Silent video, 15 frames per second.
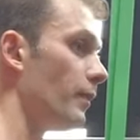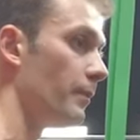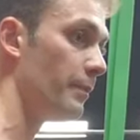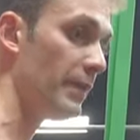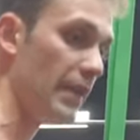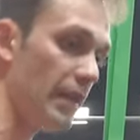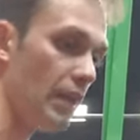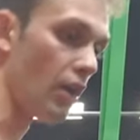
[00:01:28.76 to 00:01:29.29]

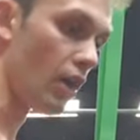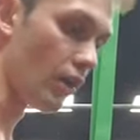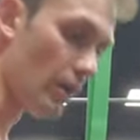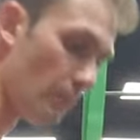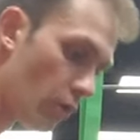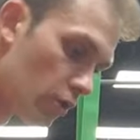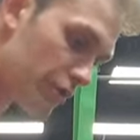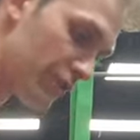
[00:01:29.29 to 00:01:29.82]
be on a
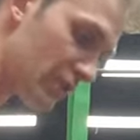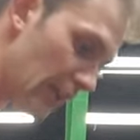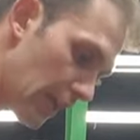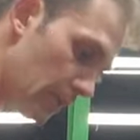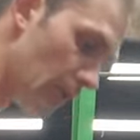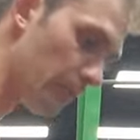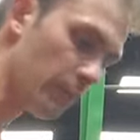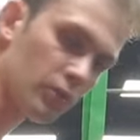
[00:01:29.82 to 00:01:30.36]
more
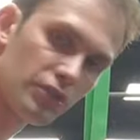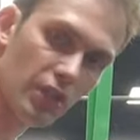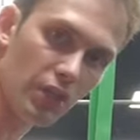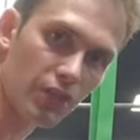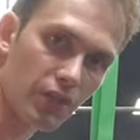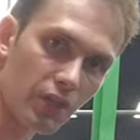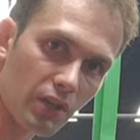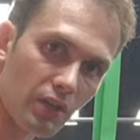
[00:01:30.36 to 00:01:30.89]
stable
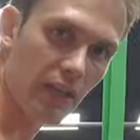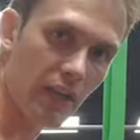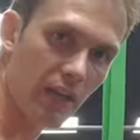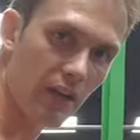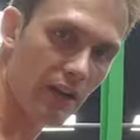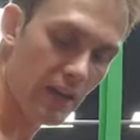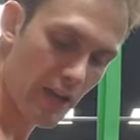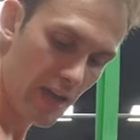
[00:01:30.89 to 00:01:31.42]
position here.
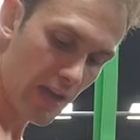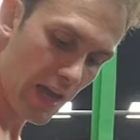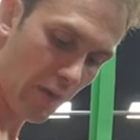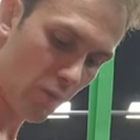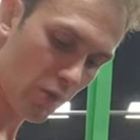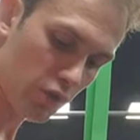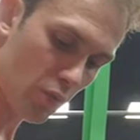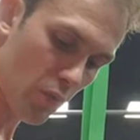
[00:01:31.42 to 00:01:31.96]

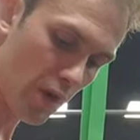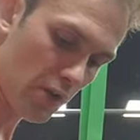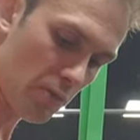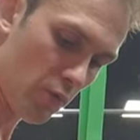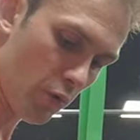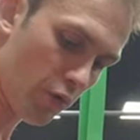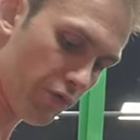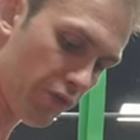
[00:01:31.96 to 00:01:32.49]
And what you want to
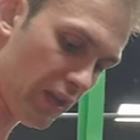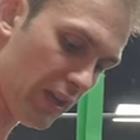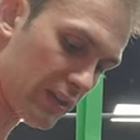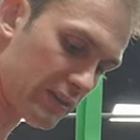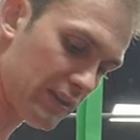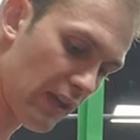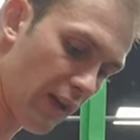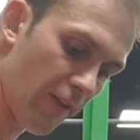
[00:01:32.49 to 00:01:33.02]
move
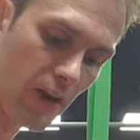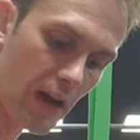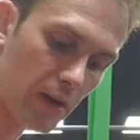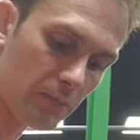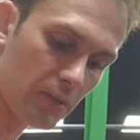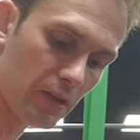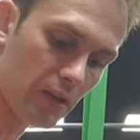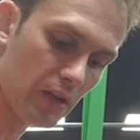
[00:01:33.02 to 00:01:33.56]
is the
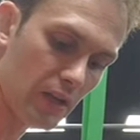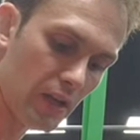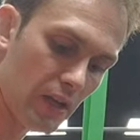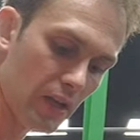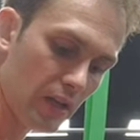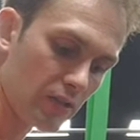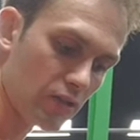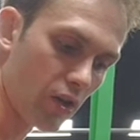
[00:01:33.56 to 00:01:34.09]
arm,
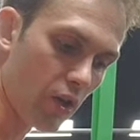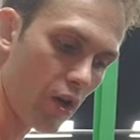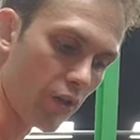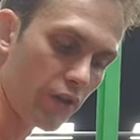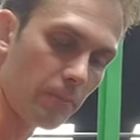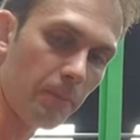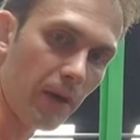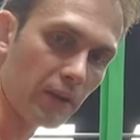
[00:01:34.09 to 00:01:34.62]
the
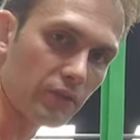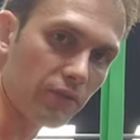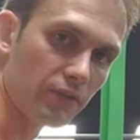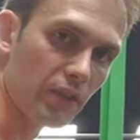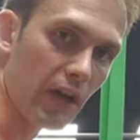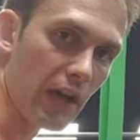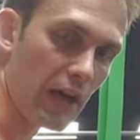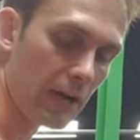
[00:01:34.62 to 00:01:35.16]
other part of
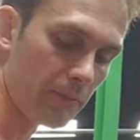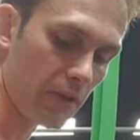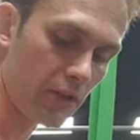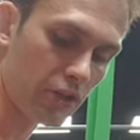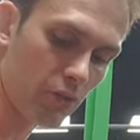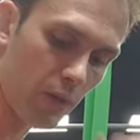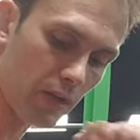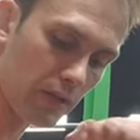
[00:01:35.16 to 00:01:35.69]
the arm.
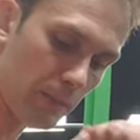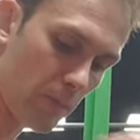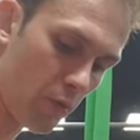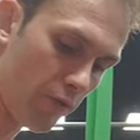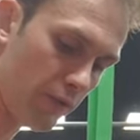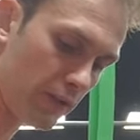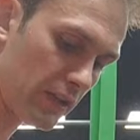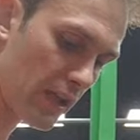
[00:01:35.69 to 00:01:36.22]
You want to
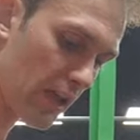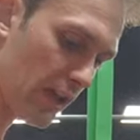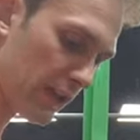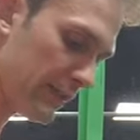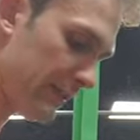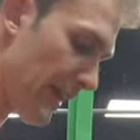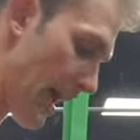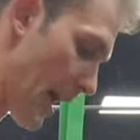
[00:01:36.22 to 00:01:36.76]
move it
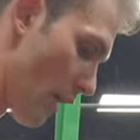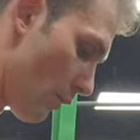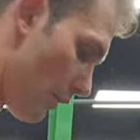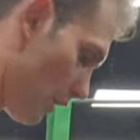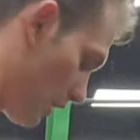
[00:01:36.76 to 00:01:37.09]
down.